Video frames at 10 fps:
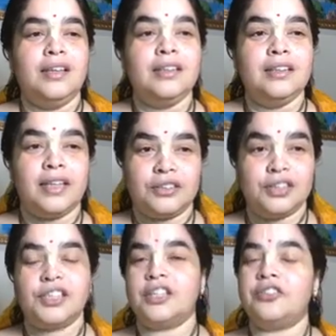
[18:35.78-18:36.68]
Then
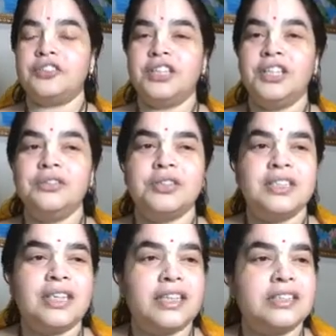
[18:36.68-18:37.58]
Krishna continues in
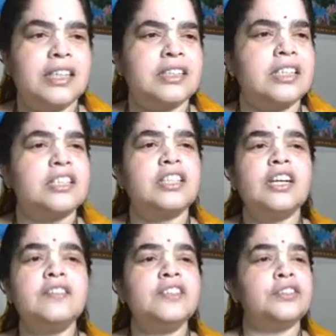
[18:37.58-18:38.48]
text 6 that the
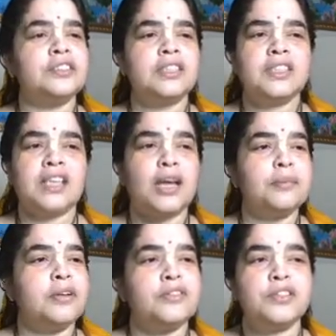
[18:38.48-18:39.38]
servant or the
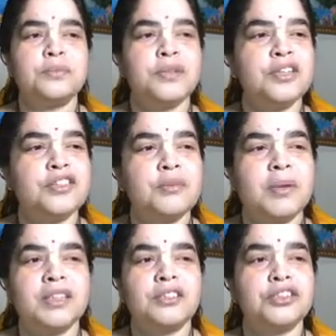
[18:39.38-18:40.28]
disciple of the spiritual
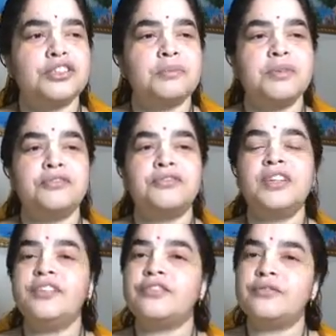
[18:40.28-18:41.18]
master should be
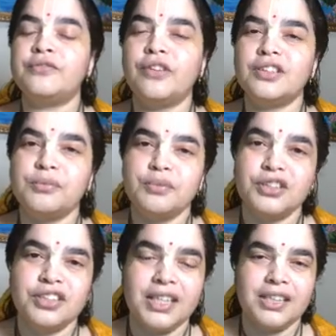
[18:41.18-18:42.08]
free from false
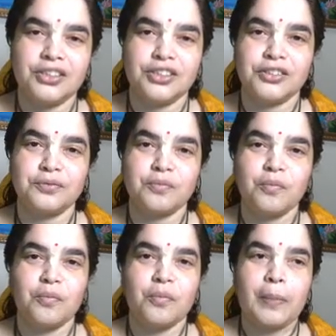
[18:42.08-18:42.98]
prestige,
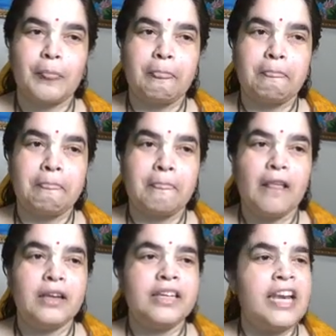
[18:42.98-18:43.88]

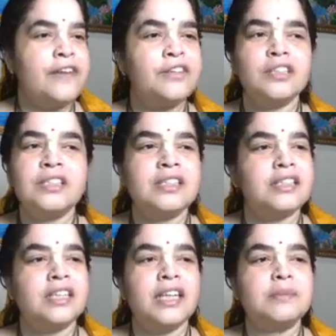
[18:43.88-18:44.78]
never
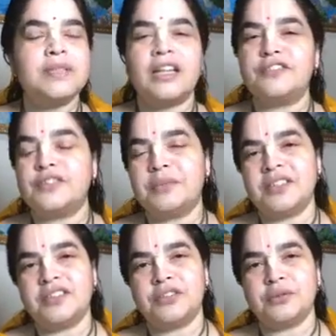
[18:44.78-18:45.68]
considering himself to be
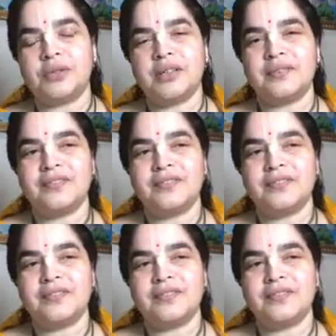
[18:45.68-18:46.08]
the doer.